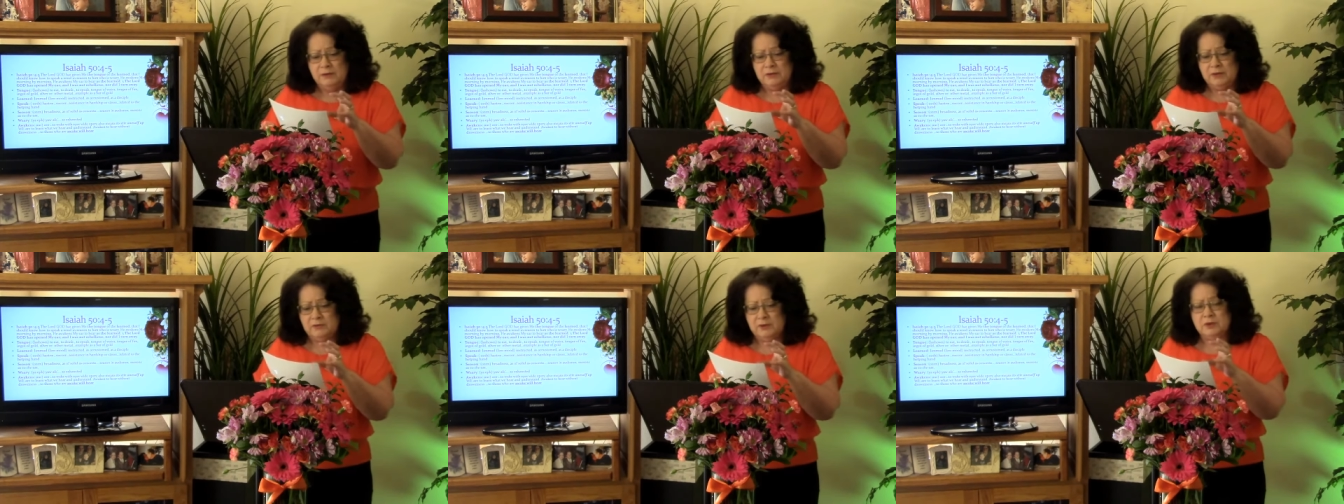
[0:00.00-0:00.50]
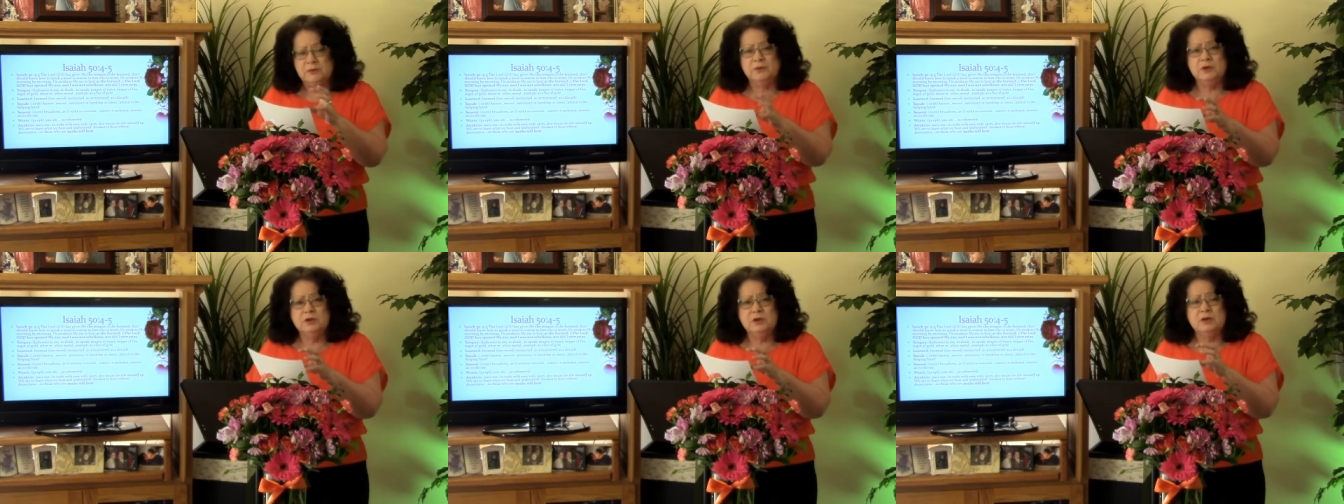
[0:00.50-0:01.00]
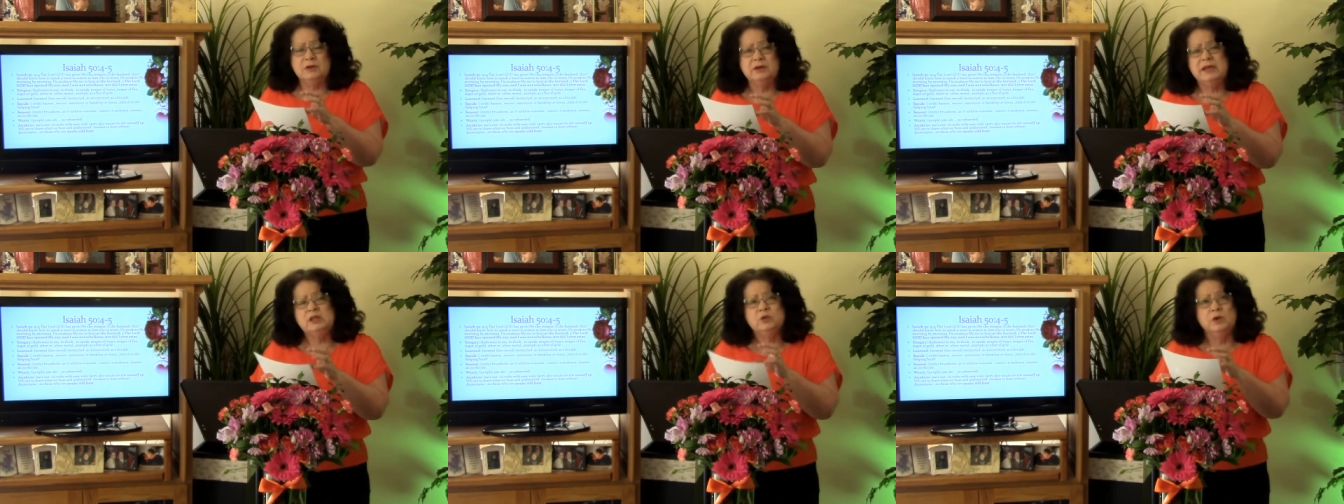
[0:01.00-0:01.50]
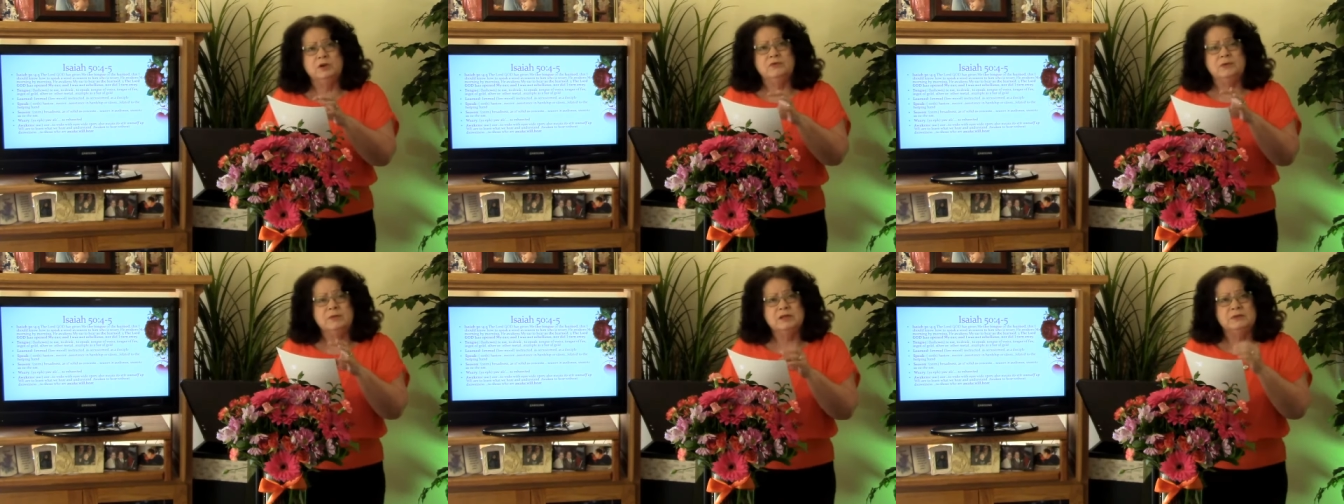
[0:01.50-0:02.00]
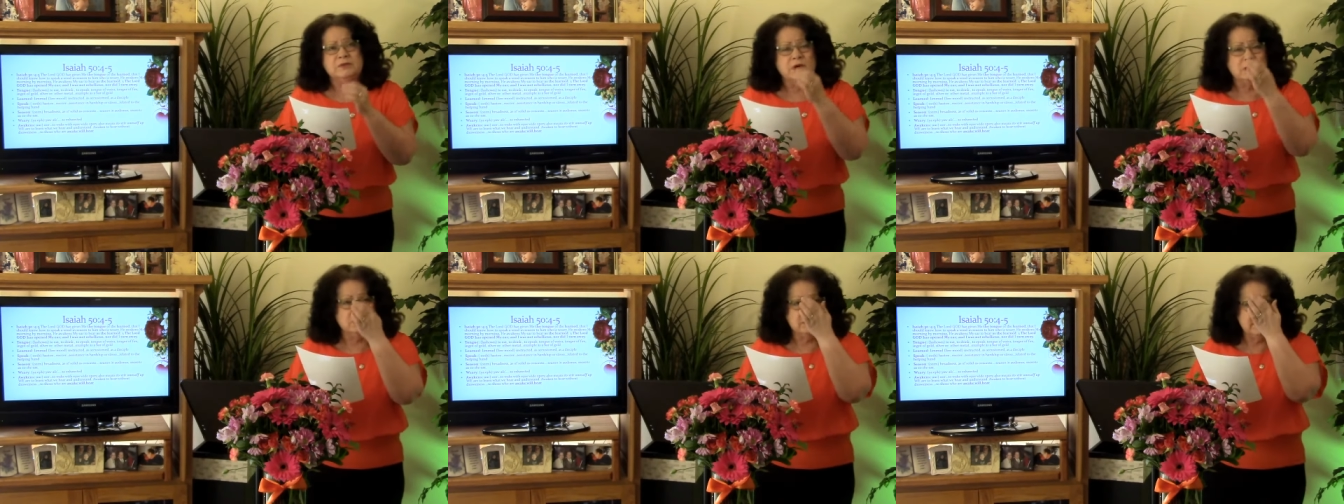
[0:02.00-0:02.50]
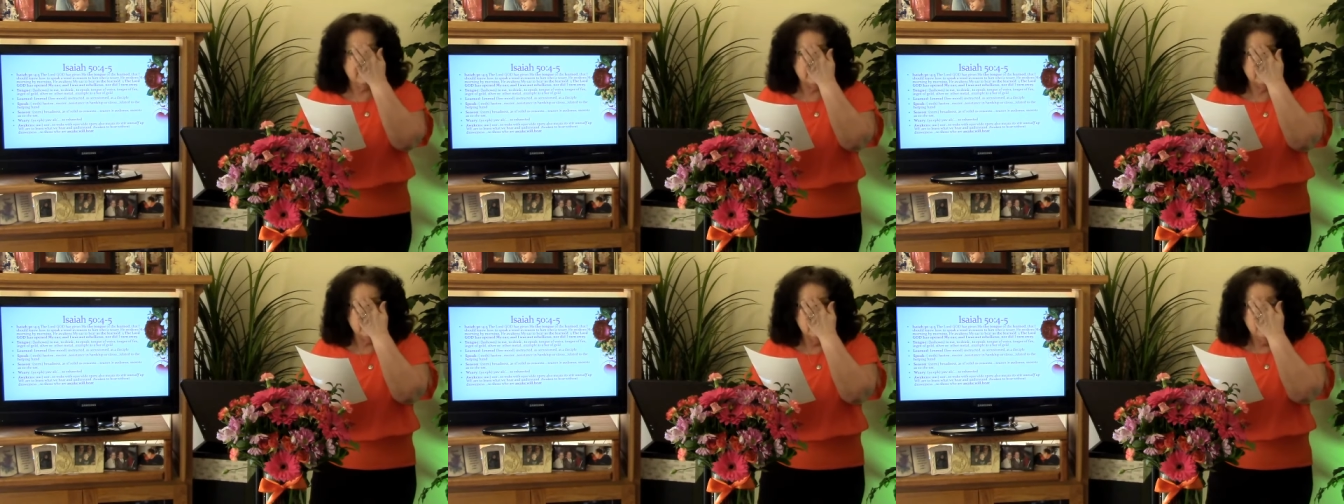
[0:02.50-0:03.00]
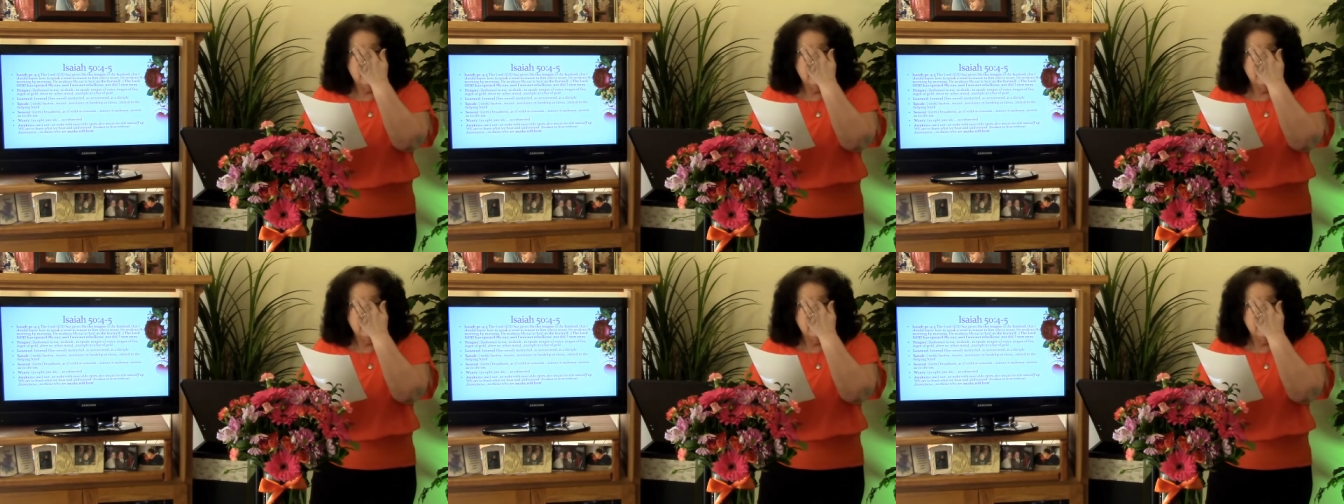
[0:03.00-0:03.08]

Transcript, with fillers: the, the uh, each word from this verse is